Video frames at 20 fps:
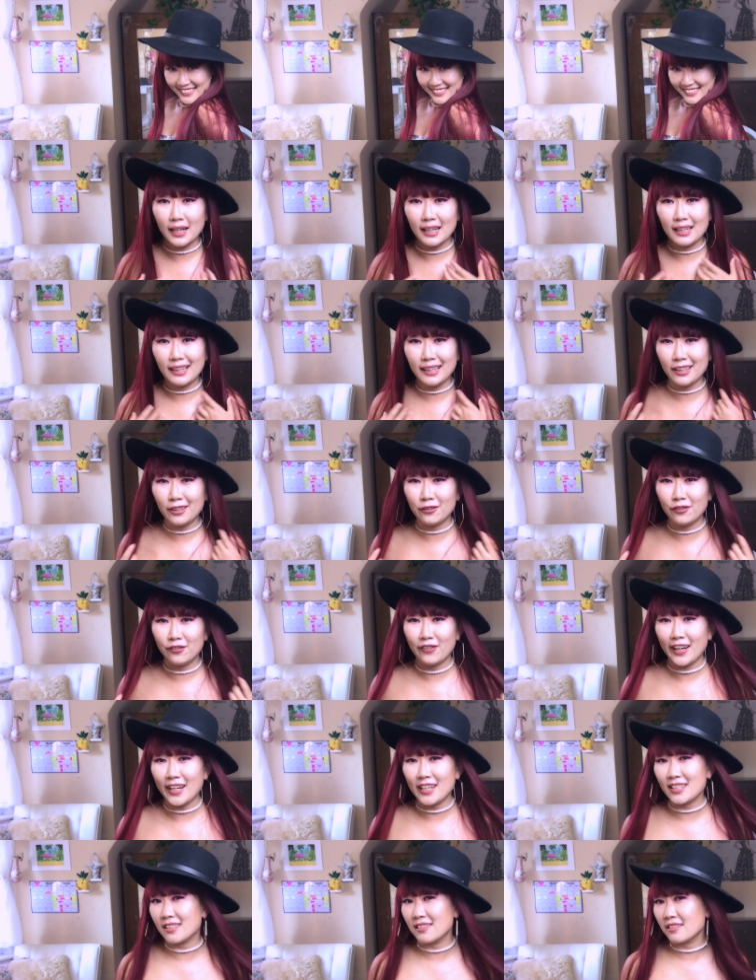I love
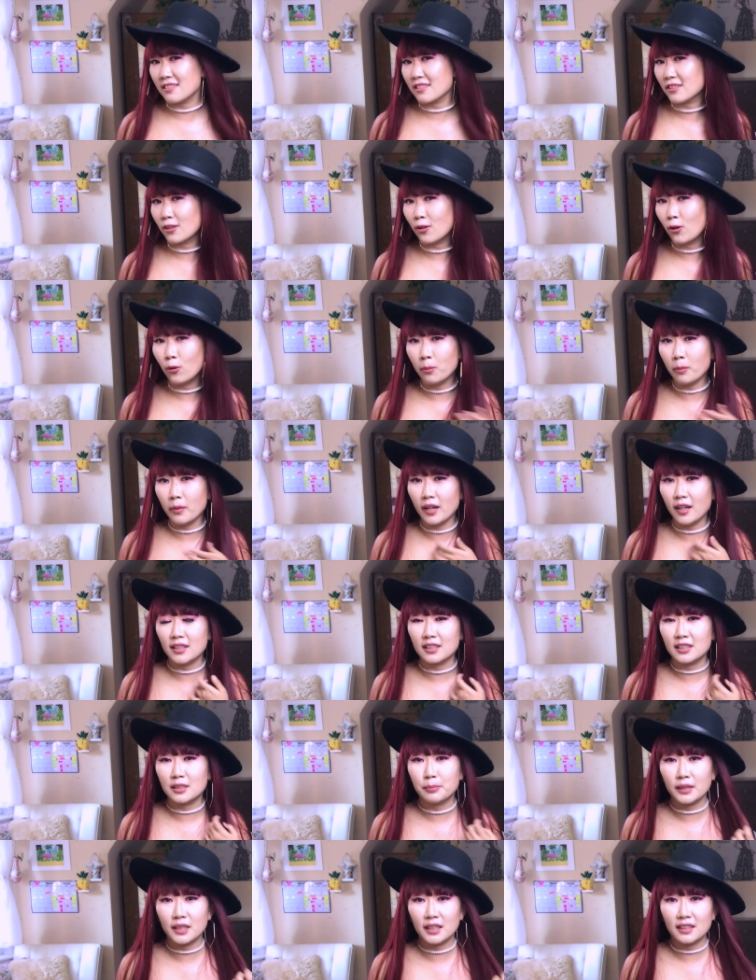fashion so
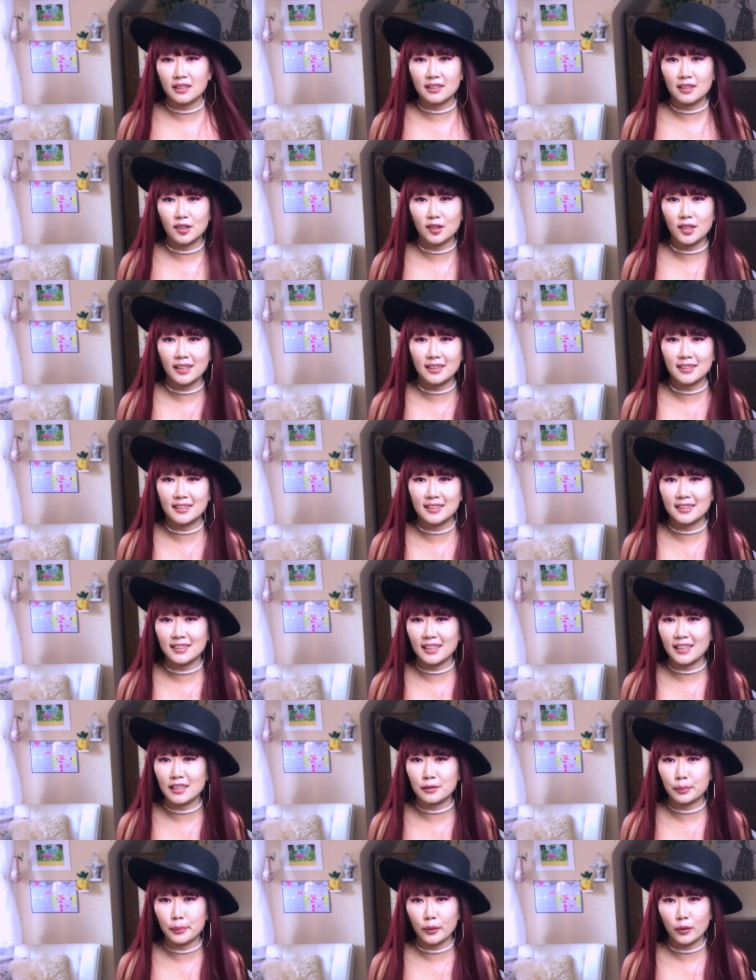much because you can just
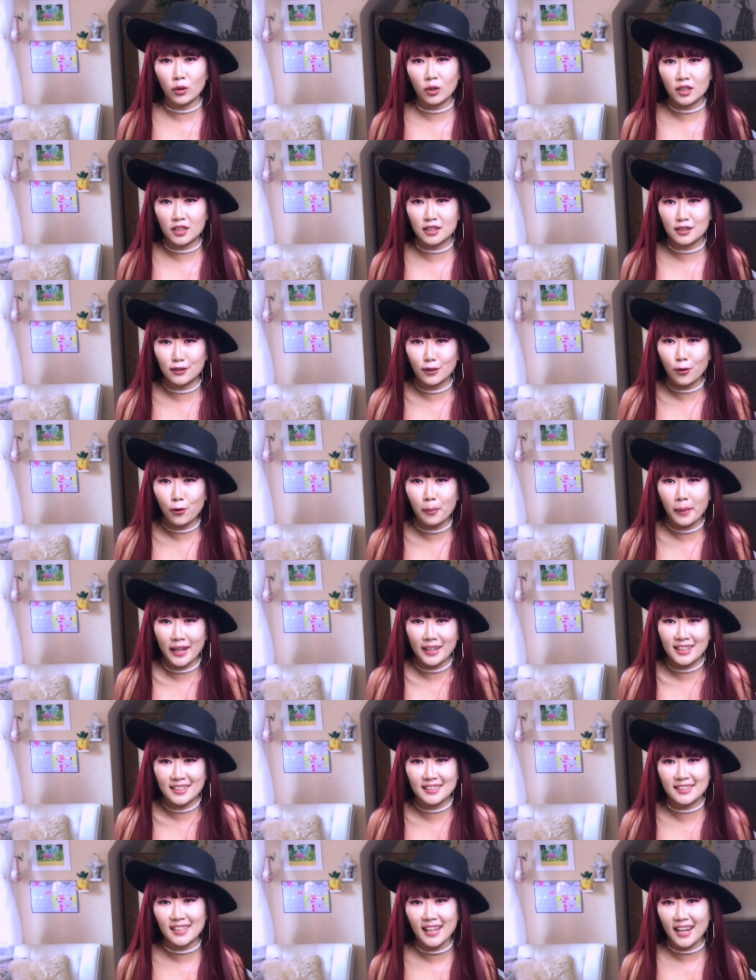explore so
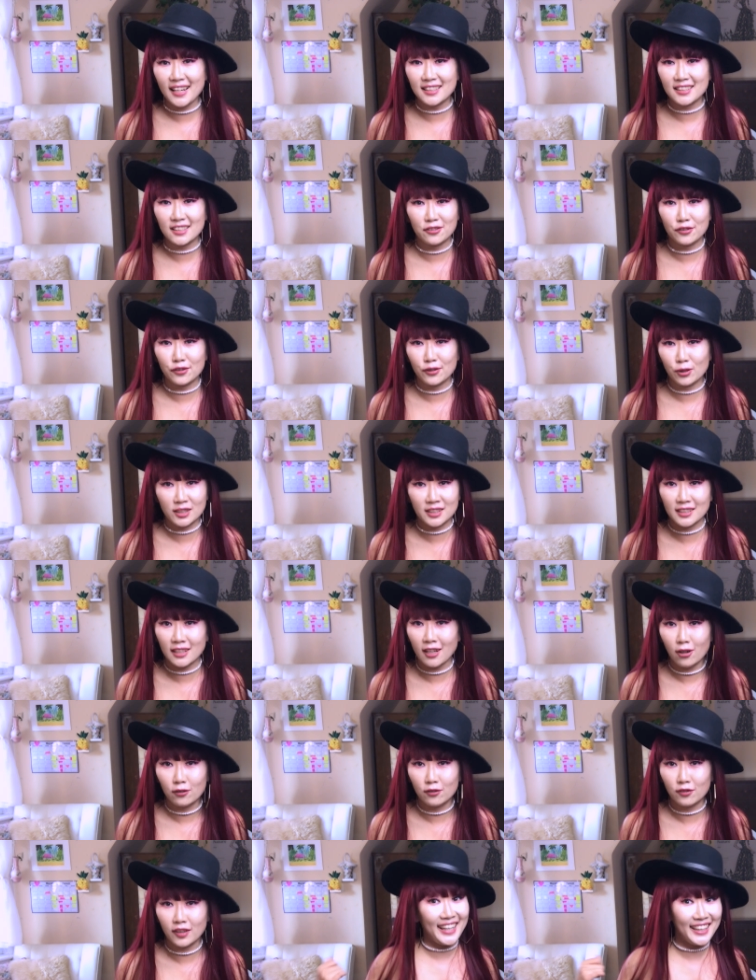many sides of yourself.